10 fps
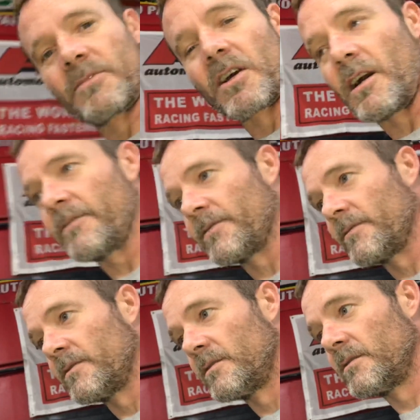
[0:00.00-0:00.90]
off,
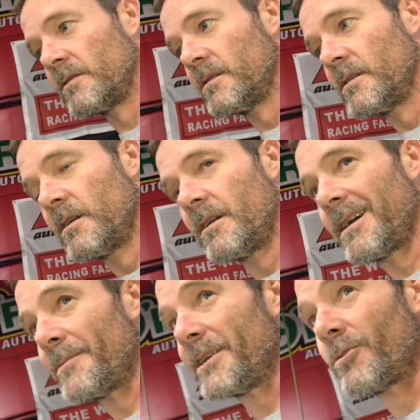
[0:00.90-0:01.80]
I
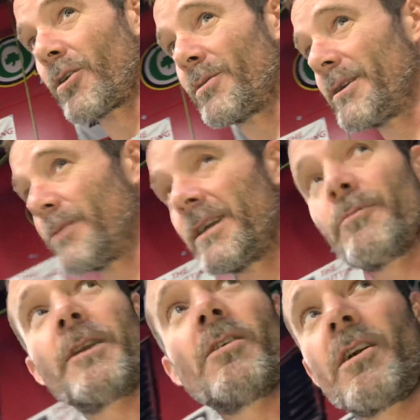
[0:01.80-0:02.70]
mean, normally
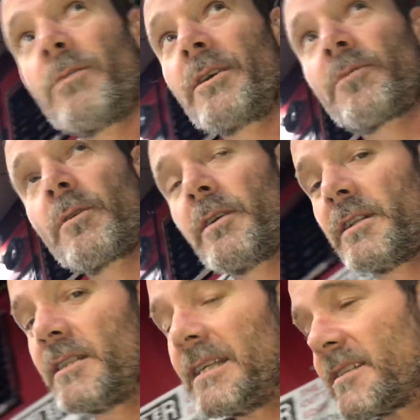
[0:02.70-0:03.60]
we go all the way through it and
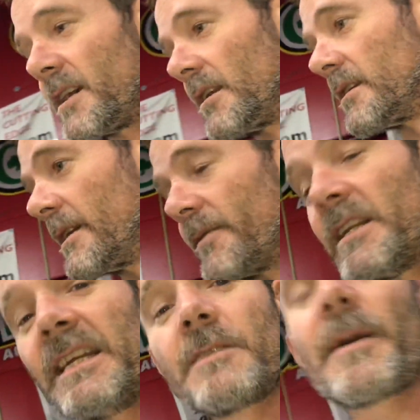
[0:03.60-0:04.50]
detail it. If it
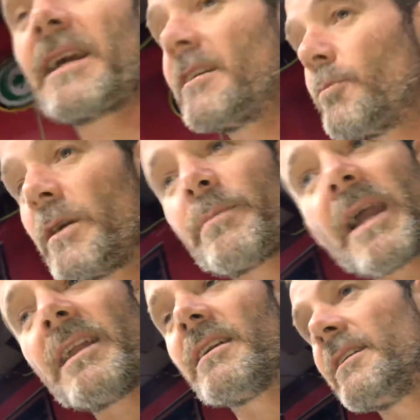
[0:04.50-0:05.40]
needs painted, we
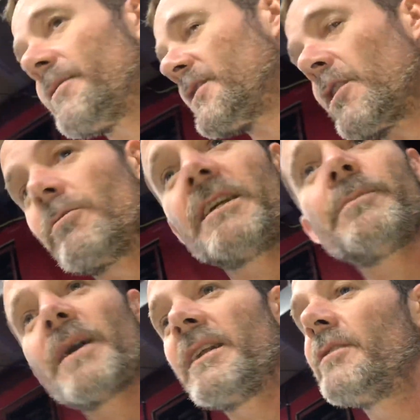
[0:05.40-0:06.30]
paint it. If it don't need
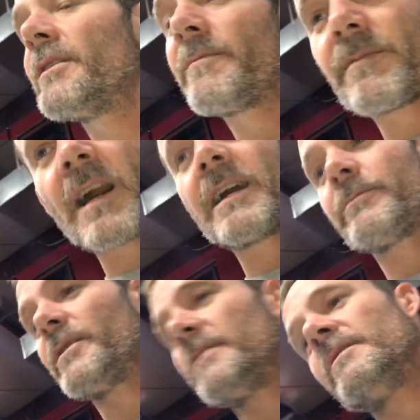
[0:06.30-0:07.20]
painted, then fine.
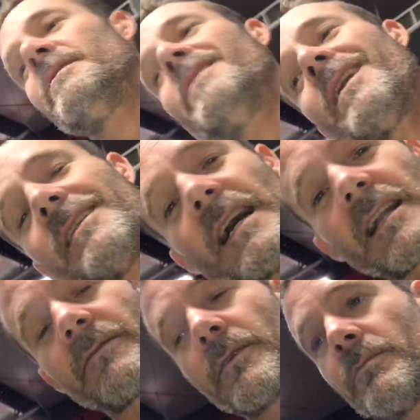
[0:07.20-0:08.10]
But a lot
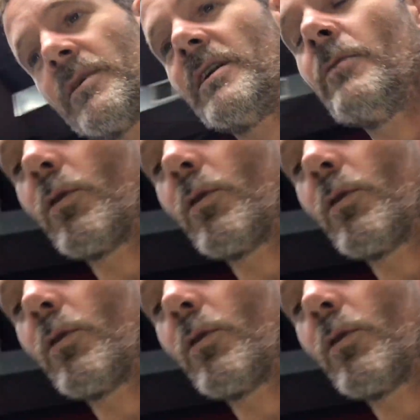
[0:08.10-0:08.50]
of them, where